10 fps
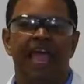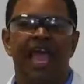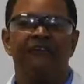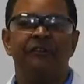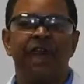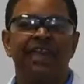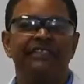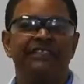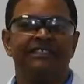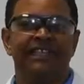If a
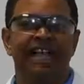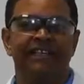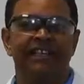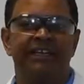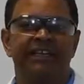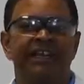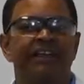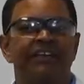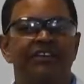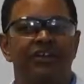balance is connected,
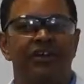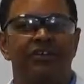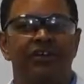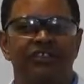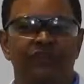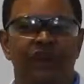turn it on as